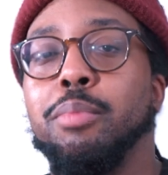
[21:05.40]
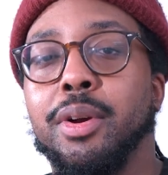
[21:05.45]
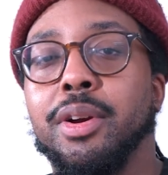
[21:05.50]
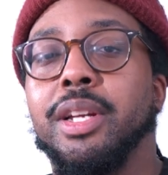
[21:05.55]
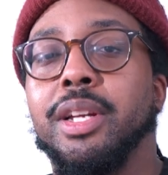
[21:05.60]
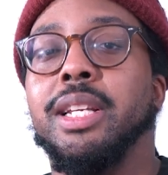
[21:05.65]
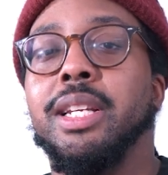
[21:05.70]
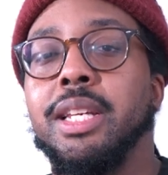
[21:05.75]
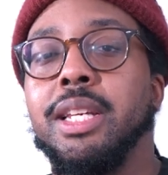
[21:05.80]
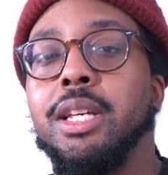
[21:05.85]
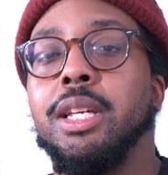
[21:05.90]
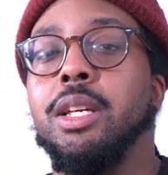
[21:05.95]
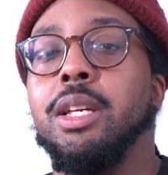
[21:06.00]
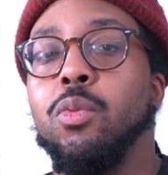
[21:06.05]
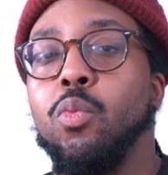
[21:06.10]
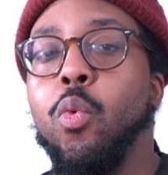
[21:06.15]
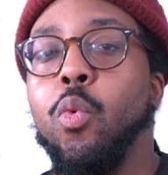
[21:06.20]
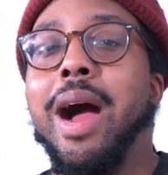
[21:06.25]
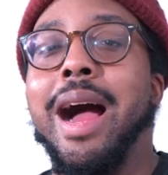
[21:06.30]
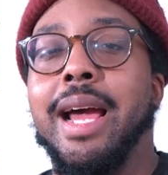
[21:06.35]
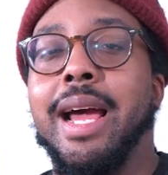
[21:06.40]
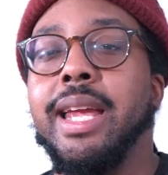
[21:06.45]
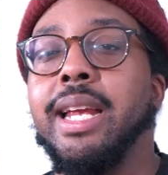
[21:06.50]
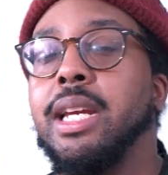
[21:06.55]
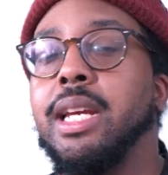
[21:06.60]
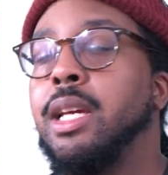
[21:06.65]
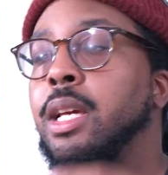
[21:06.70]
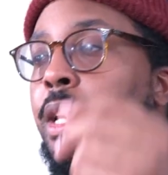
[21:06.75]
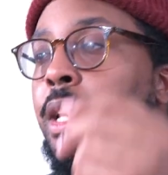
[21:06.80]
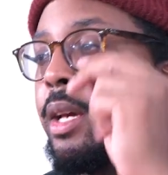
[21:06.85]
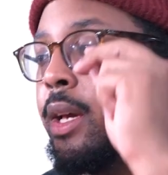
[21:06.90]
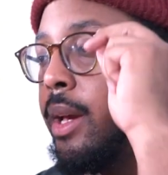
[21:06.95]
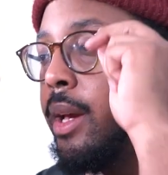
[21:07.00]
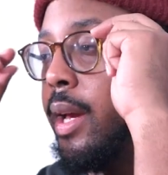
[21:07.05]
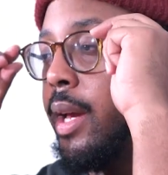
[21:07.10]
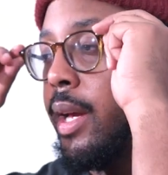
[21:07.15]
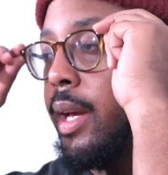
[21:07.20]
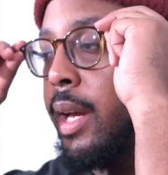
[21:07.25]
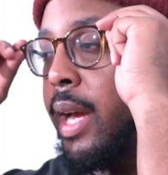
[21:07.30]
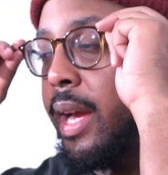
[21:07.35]
burgundy, wine
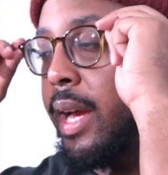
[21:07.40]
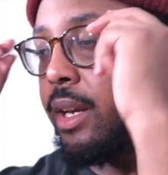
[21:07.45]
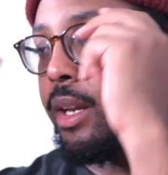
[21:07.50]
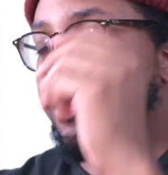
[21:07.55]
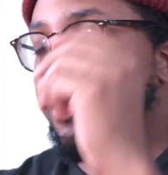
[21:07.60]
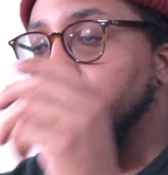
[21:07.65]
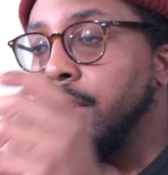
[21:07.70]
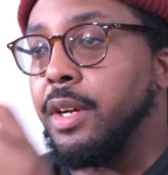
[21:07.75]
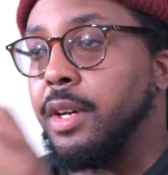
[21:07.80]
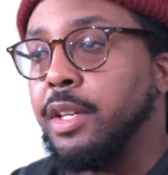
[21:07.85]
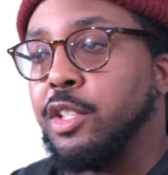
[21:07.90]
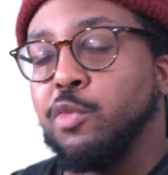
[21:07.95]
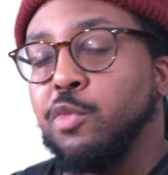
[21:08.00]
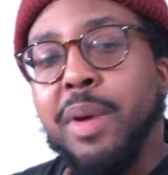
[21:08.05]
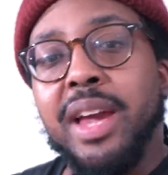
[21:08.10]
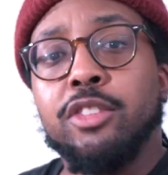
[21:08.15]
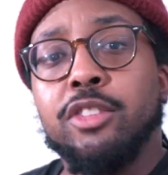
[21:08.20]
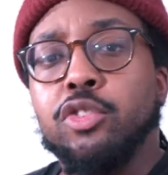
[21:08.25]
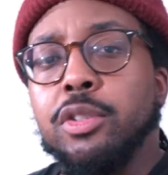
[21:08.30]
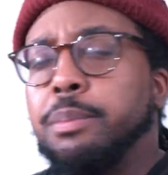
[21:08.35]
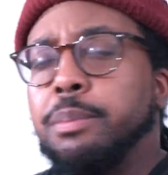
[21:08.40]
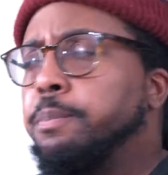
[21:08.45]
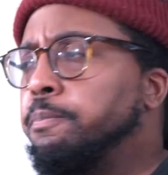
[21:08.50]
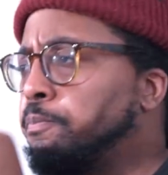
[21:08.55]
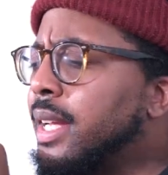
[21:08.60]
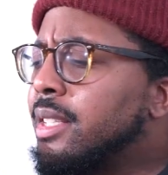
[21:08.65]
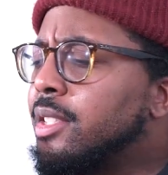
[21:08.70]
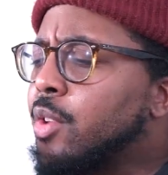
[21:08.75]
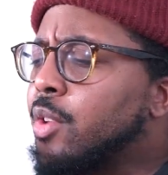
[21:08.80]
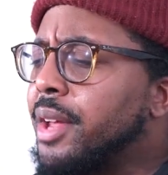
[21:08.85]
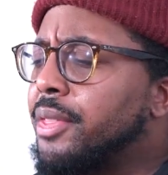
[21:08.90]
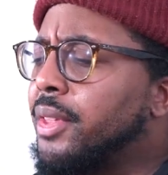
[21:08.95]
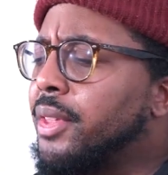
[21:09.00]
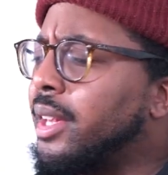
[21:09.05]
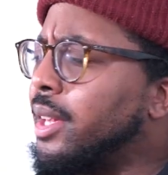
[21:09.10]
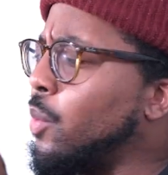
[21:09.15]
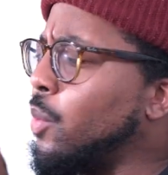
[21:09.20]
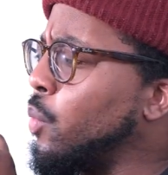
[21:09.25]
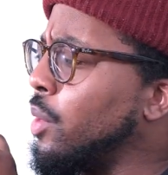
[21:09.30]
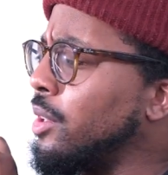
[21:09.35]
kind of spectrum. And so I
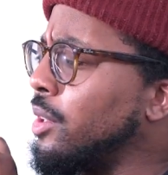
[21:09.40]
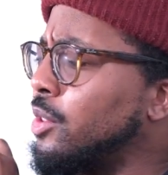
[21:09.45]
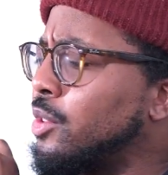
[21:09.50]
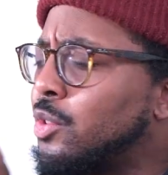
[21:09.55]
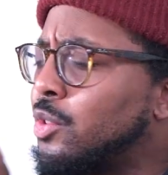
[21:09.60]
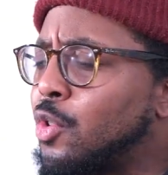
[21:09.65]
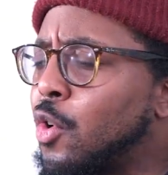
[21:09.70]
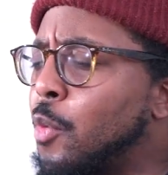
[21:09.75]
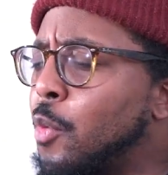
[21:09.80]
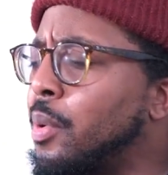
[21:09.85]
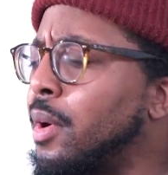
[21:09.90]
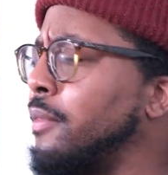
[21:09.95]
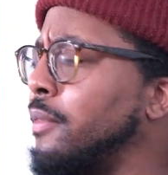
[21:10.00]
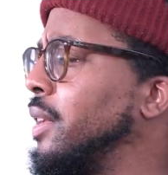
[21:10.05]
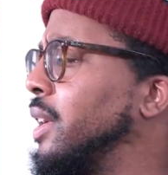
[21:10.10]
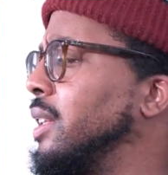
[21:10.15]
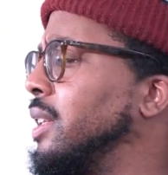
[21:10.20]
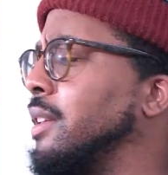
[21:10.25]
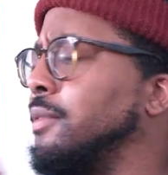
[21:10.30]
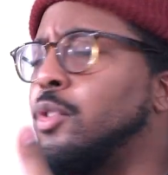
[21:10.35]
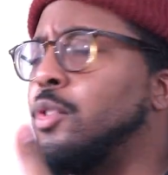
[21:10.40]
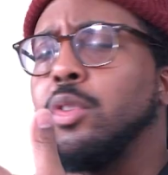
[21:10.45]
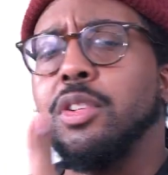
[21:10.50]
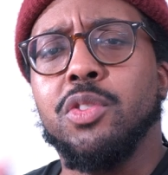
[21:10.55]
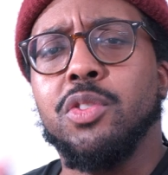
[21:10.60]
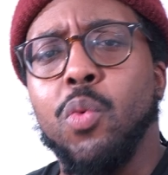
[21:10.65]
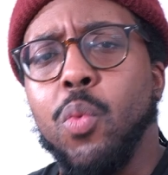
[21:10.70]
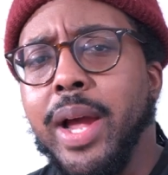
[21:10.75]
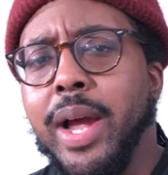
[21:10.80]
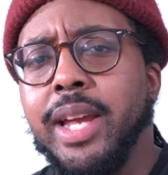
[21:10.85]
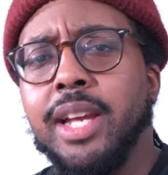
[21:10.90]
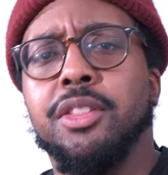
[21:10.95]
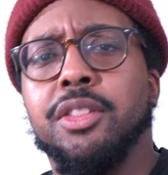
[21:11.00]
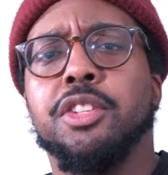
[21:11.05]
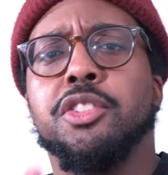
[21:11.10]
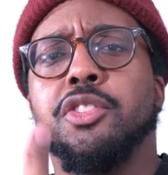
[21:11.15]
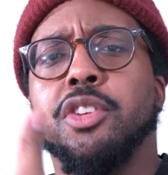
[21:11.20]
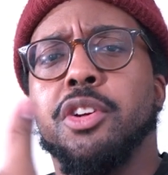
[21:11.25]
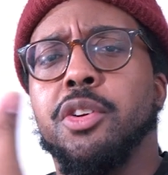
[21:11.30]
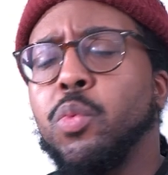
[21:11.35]
think it works so perfectly. Of course, the white in
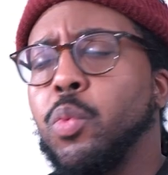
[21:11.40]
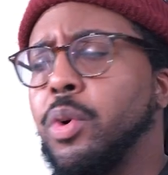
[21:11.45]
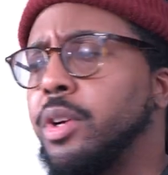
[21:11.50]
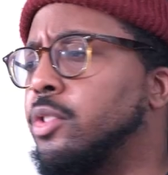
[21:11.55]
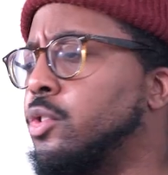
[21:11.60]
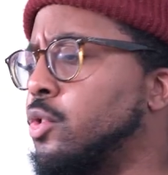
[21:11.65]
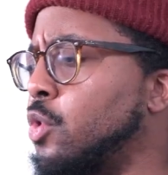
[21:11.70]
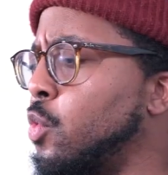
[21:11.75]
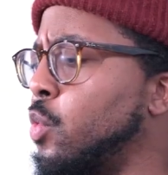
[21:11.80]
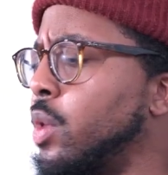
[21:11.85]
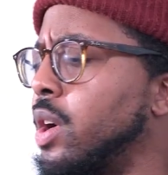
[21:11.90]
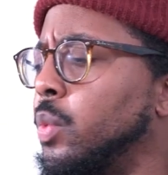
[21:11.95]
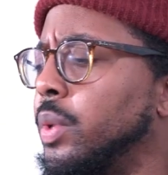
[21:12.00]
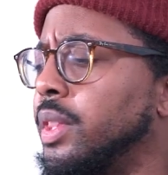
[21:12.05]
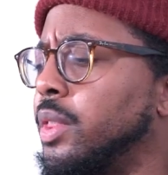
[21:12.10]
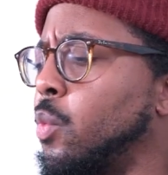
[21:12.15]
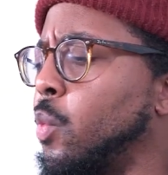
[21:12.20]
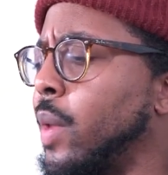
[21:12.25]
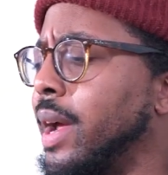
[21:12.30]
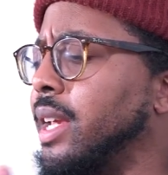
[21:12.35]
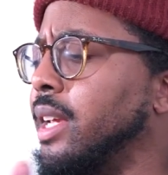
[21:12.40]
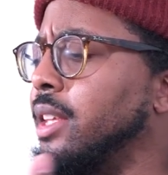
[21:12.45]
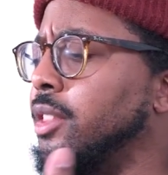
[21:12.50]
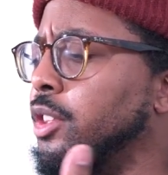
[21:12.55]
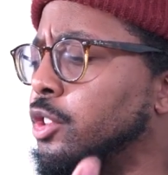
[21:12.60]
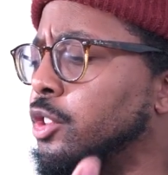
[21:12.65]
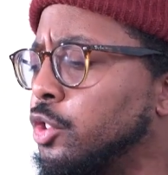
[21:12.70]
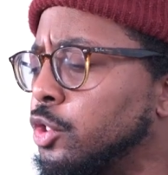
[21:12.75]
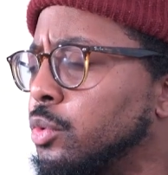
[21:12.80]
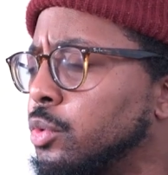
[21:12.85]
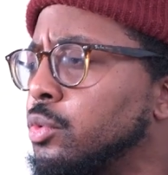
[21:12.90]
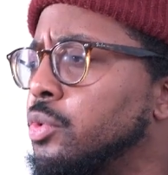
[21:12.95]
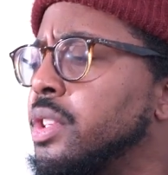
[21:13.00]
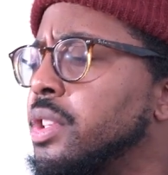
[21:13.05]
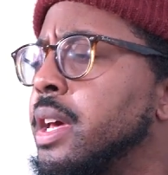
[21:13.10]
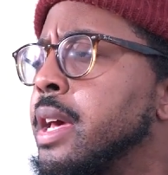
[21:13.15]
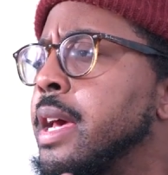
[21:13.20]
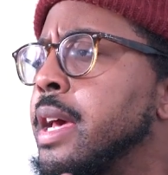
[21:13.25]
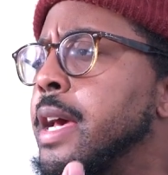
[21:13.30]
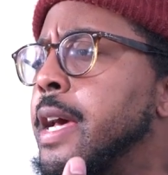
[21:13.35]
the shirt works so well with the white in the shoes.